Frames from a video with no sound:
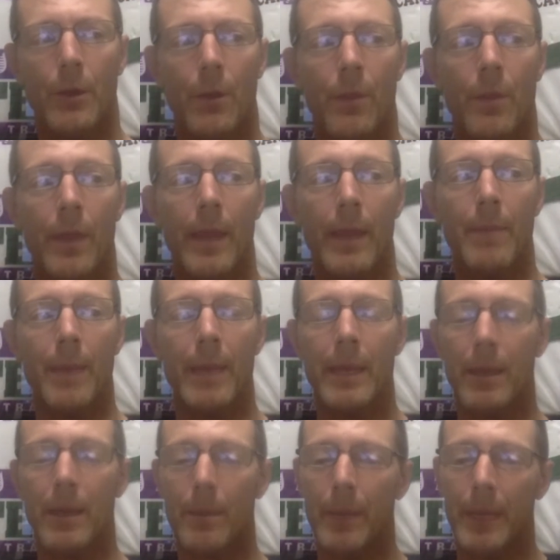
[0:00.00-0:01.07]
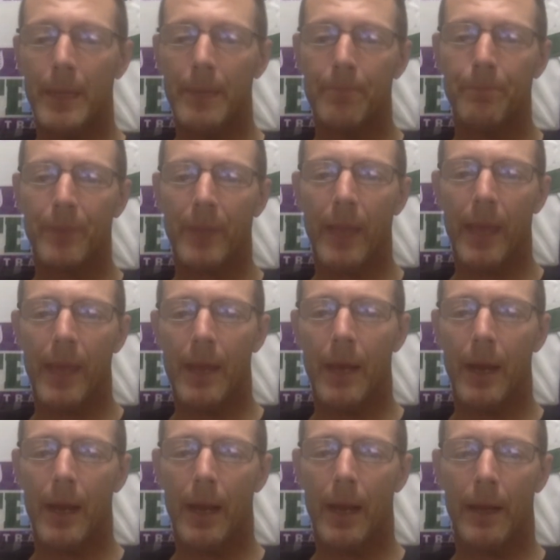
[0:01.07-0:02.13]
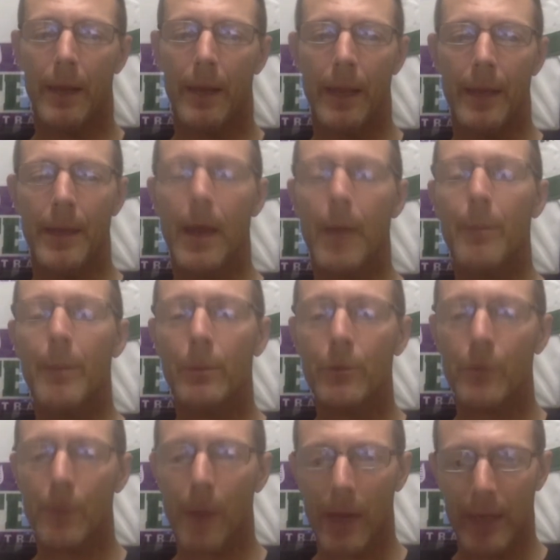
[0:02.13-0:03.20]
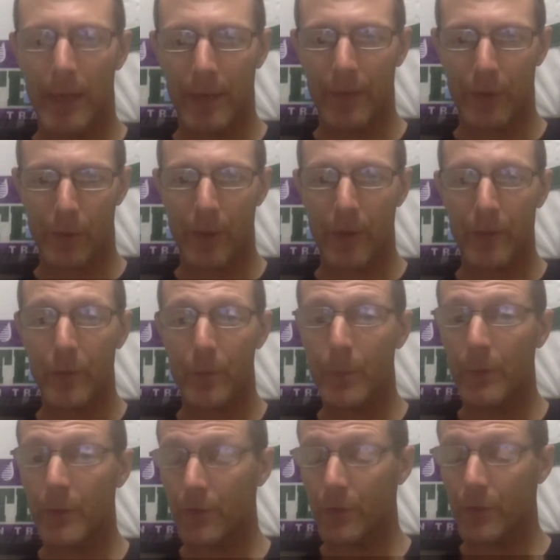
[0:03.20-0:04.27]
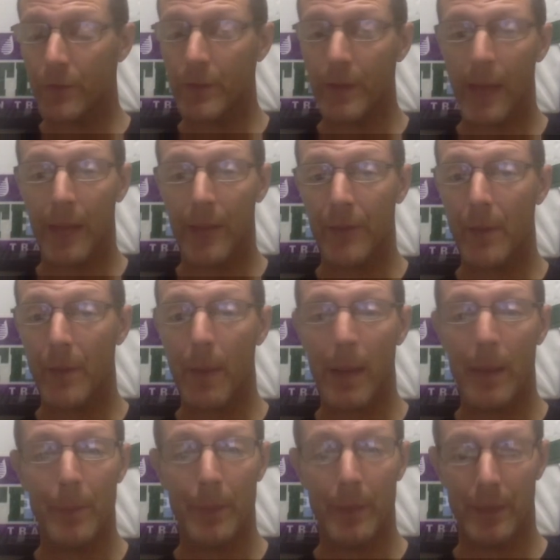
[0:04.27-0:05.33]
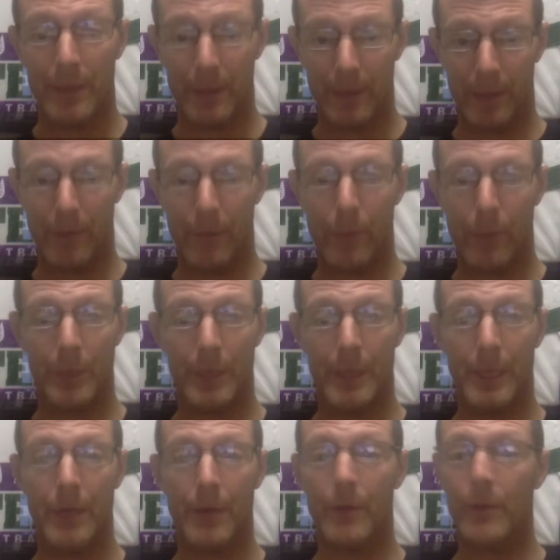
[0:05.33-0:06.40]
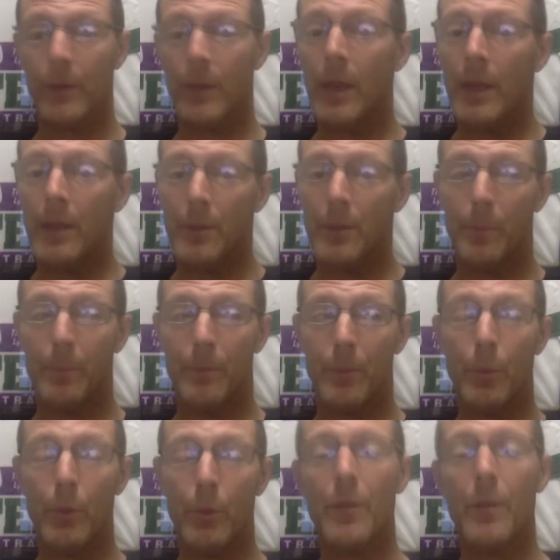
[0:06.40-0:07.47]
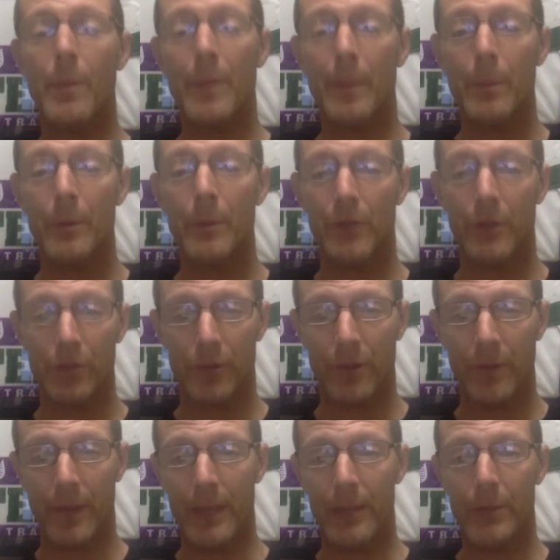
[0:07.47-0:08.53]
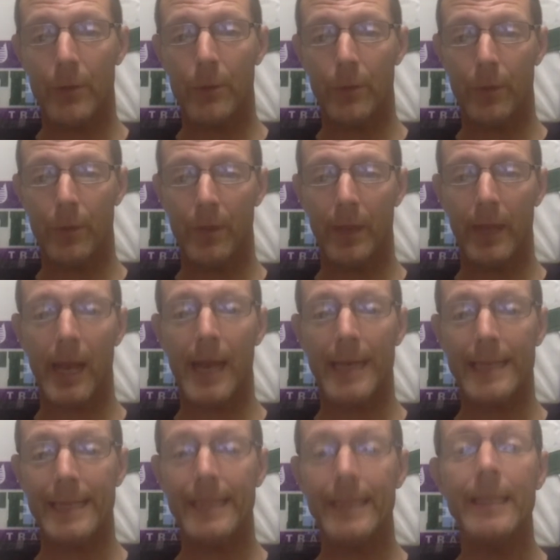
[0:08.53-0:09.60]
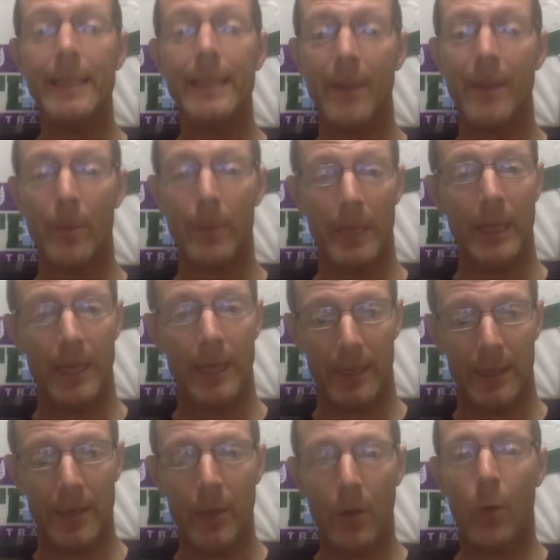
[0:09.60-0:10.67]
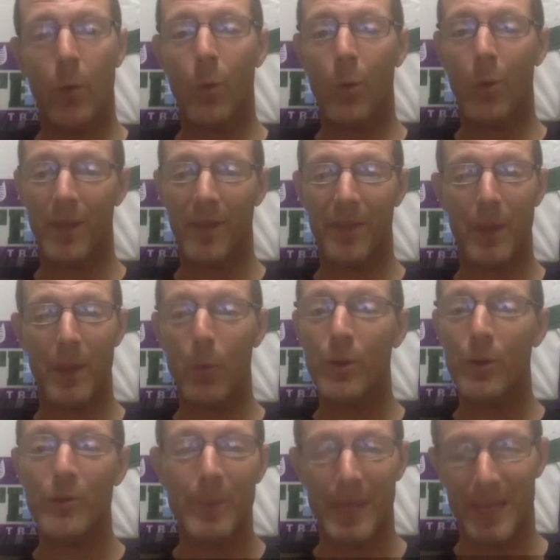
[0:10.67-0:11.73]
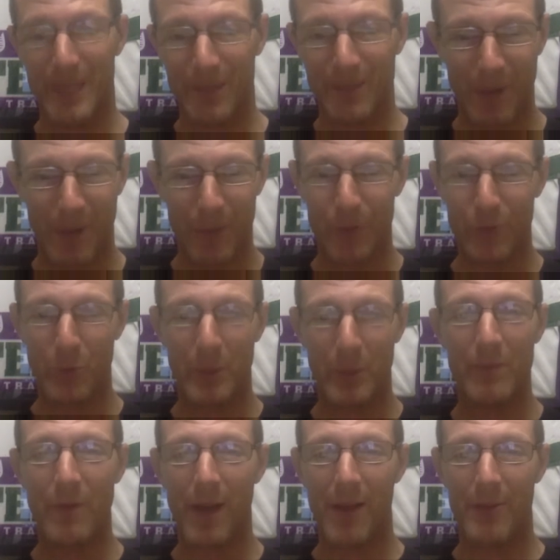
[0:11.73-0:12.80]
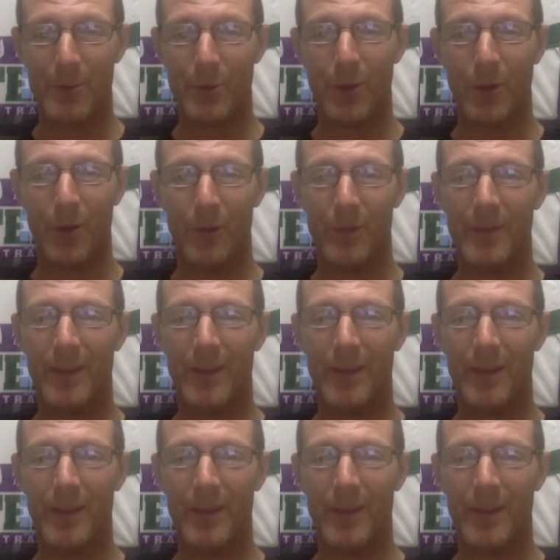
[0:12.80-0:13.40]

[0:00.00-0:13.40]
they may come in and not be able to ride in as aggressive position today as they might be in 3 years. To put them in the position that you think ideally they'll be in, or that they would have been in if they were a 25-year-old,